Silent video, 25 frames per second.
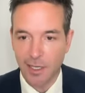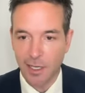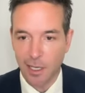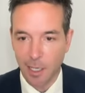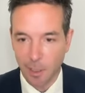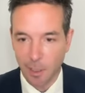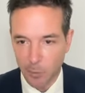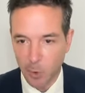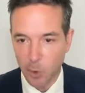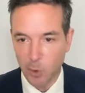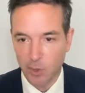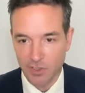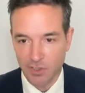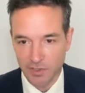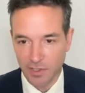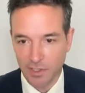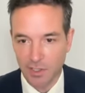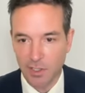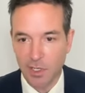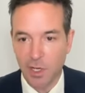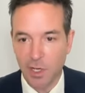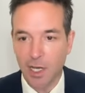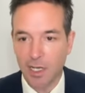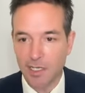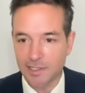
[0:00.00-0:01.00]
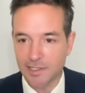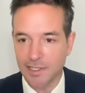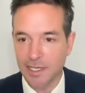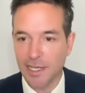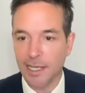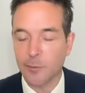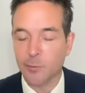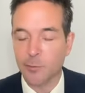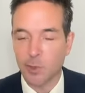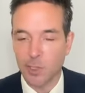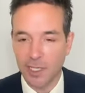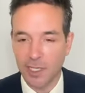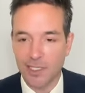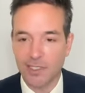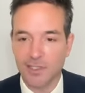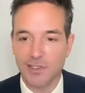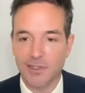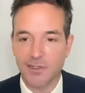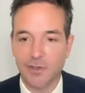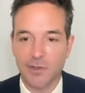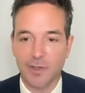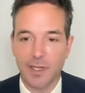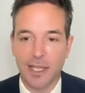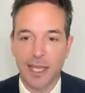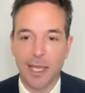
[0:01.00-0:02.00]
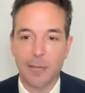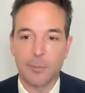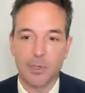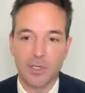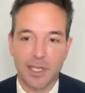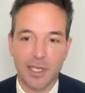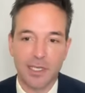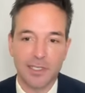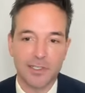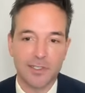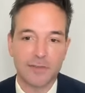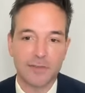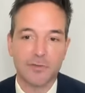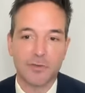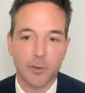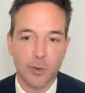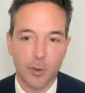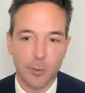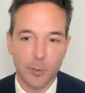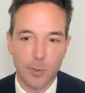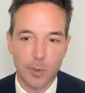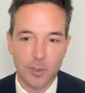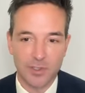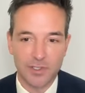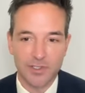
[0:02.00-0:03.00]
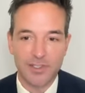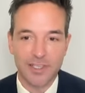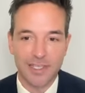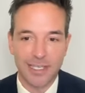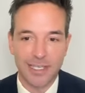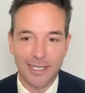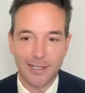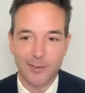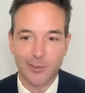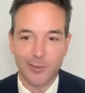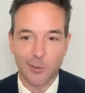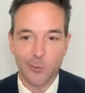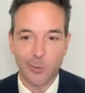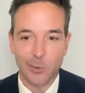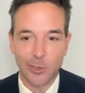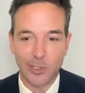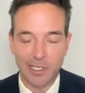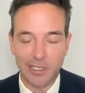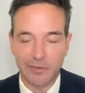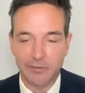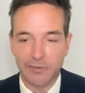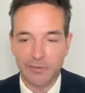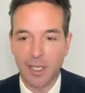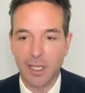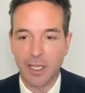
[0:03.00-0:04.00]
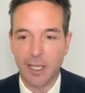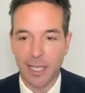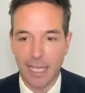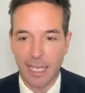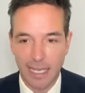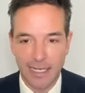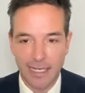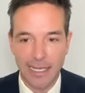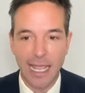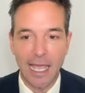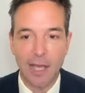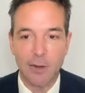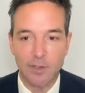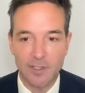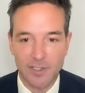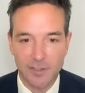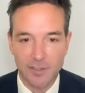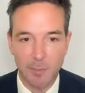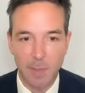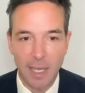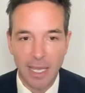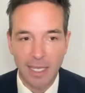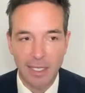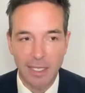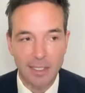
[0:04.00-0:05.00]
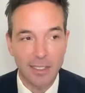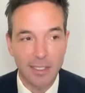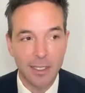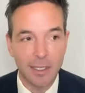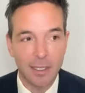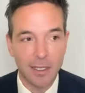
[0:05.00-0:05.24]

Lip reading: apportion the costs in relation to the application for emergency interim relief. And now it's may.